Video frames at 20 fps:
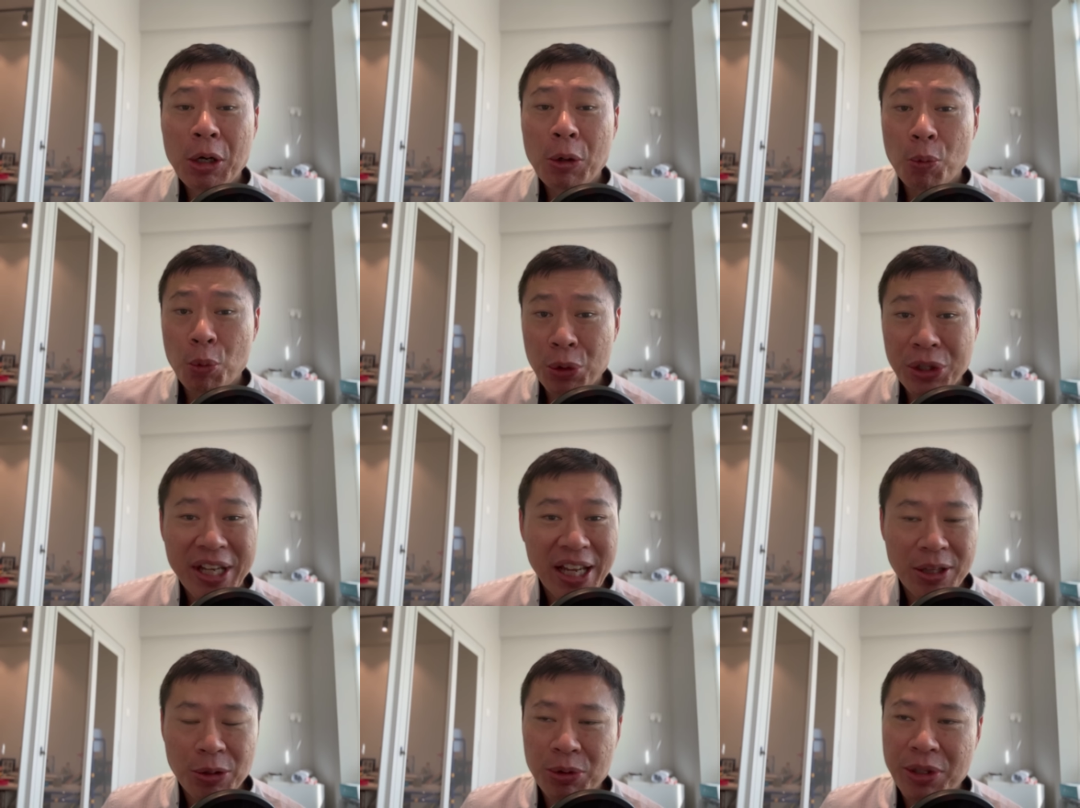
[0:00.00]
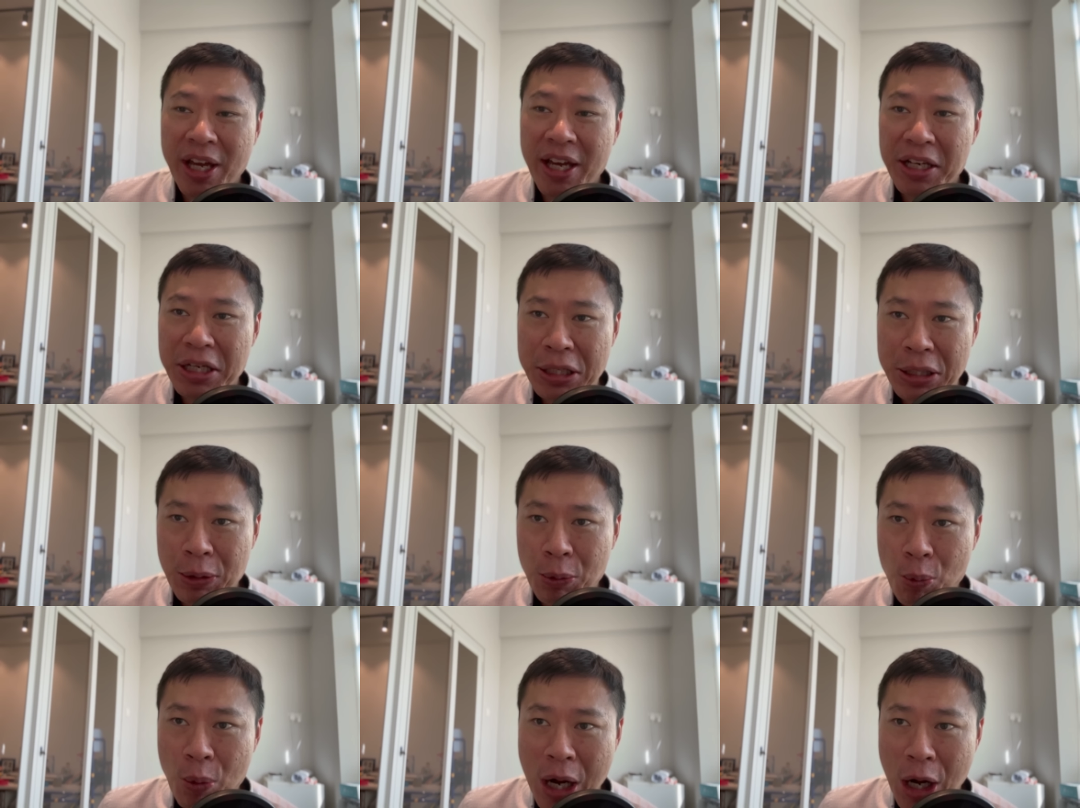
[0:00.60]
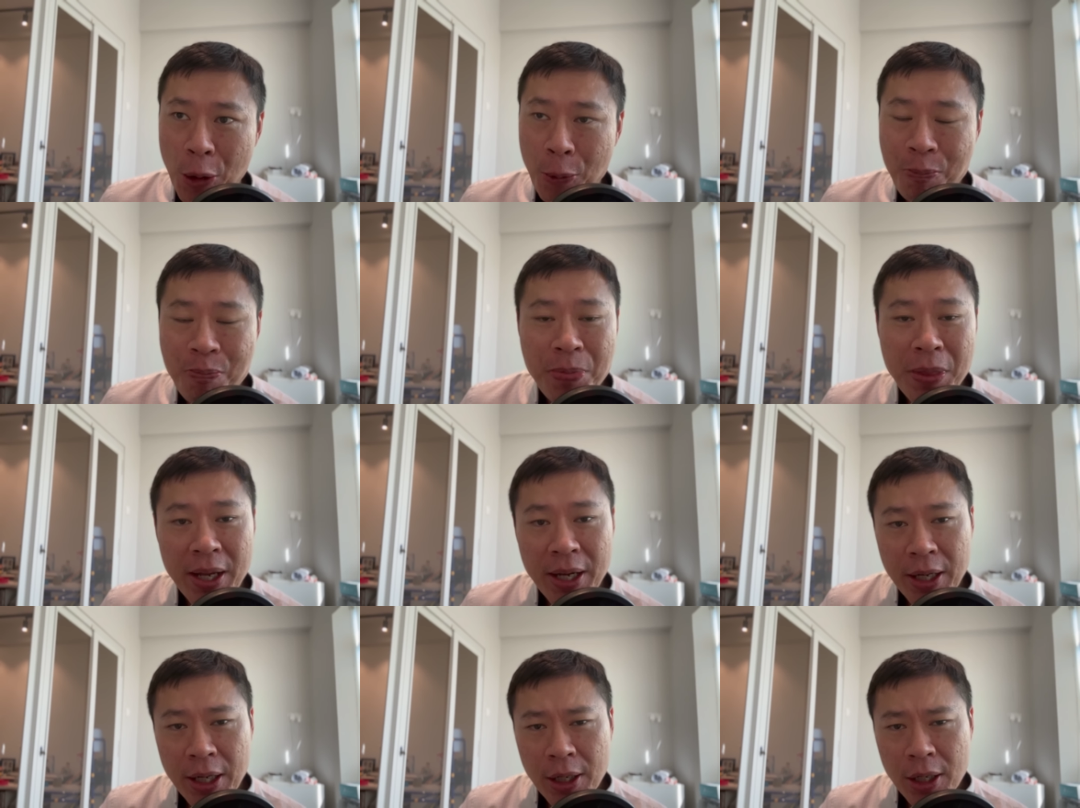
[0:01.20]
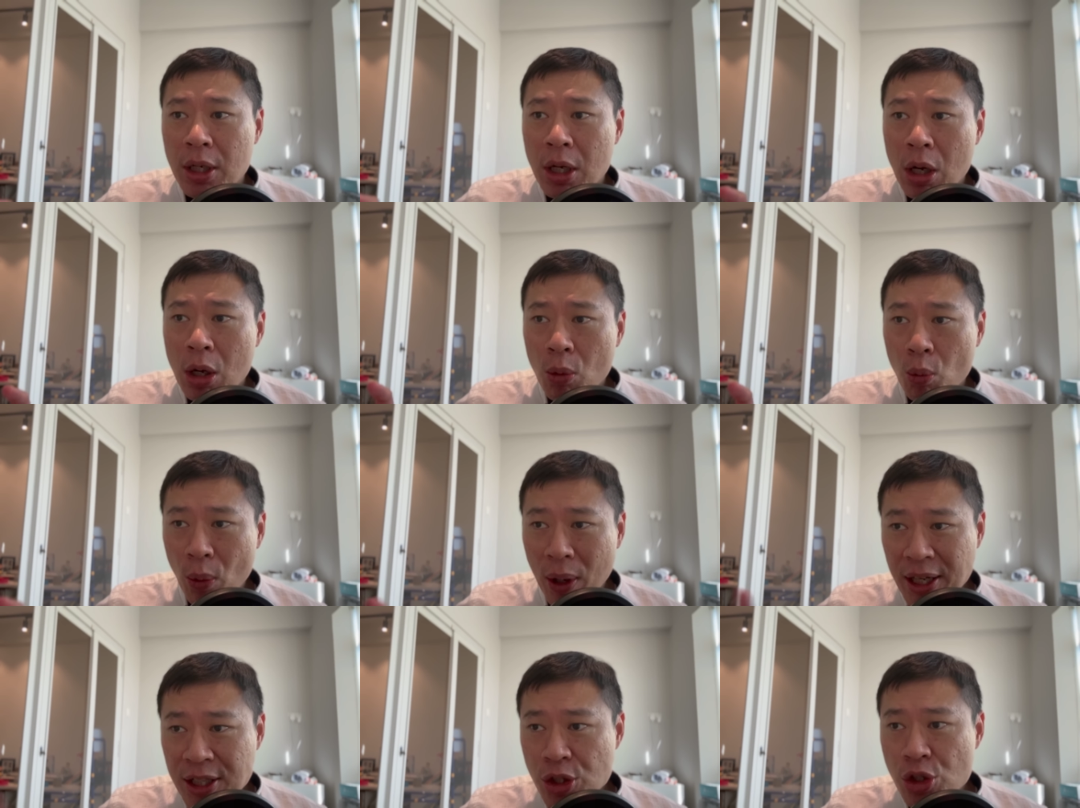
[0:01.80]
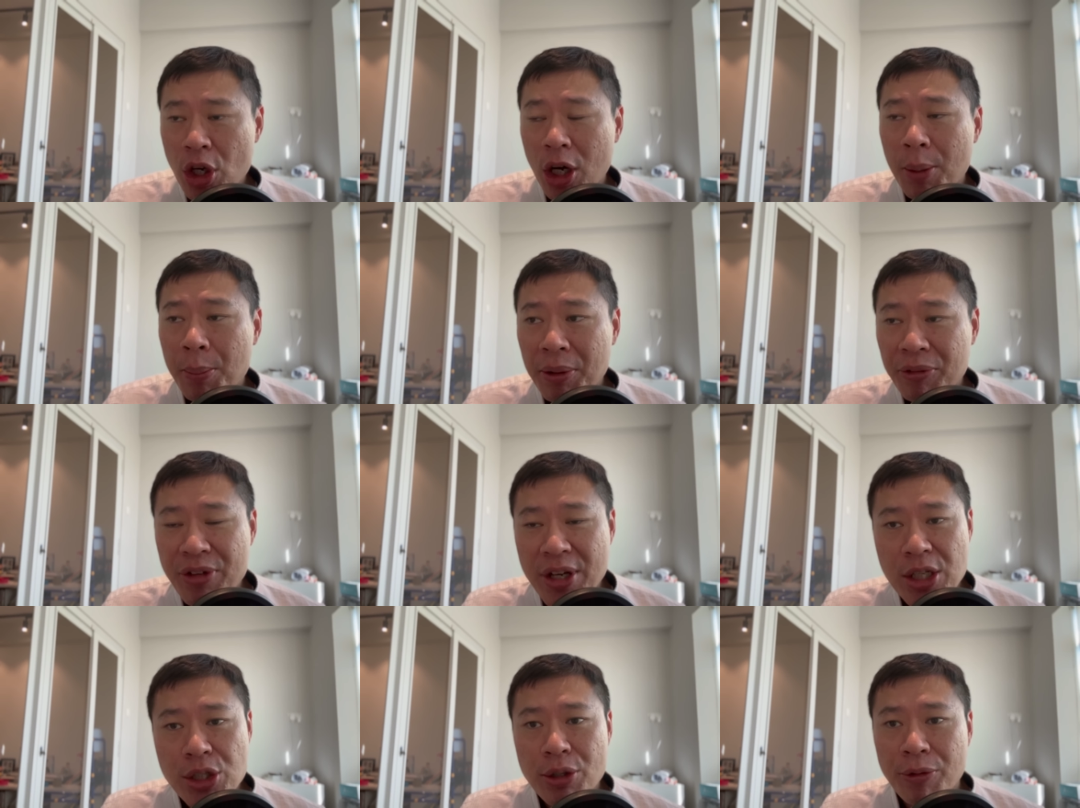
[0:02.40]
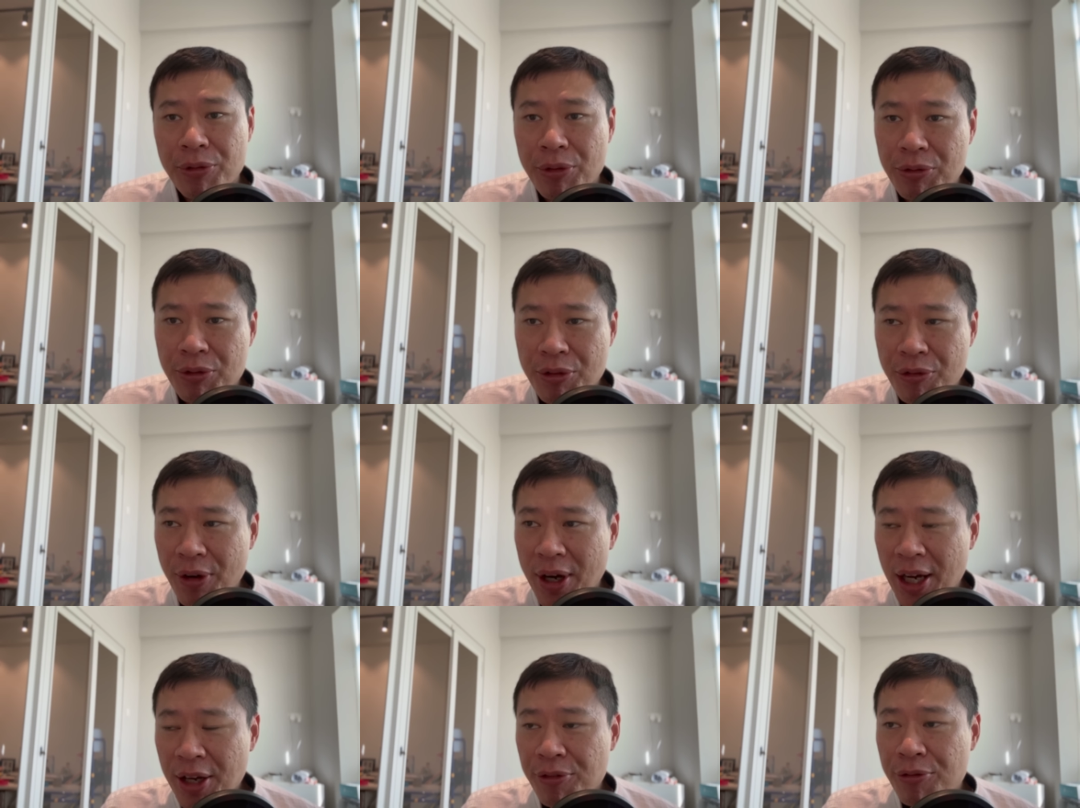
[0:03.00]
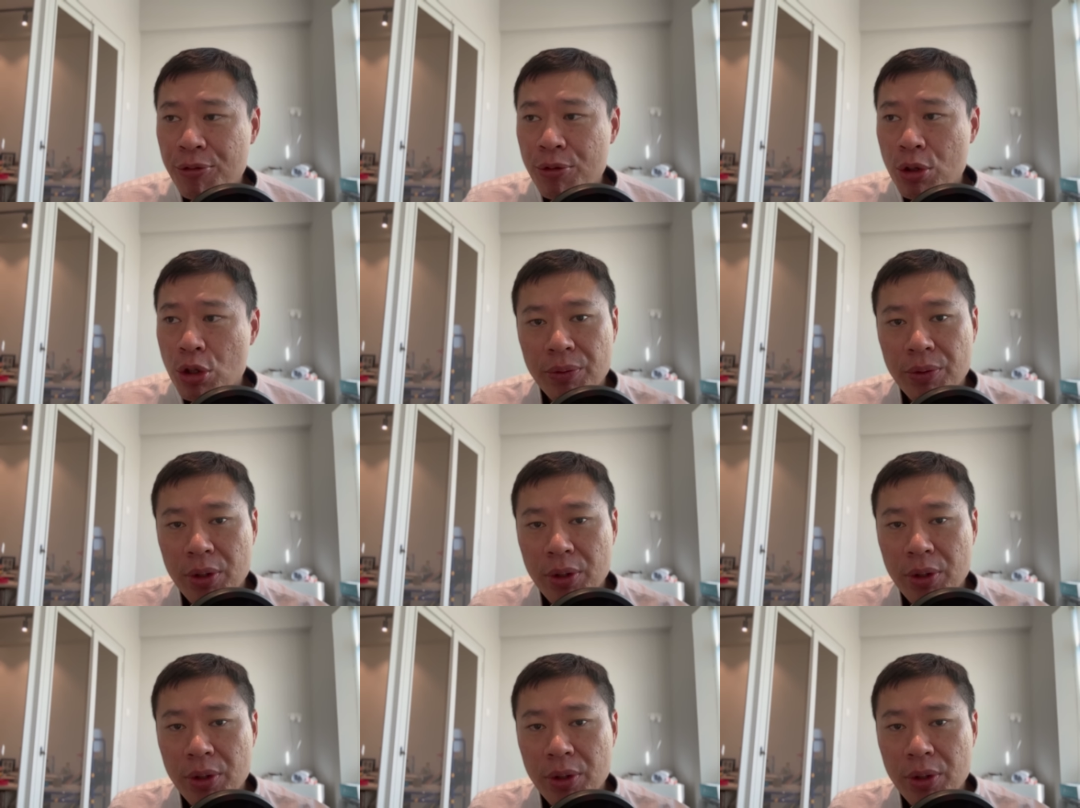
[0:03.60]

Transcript: We'll get to that in a while. Once you're above the age of fifty-five,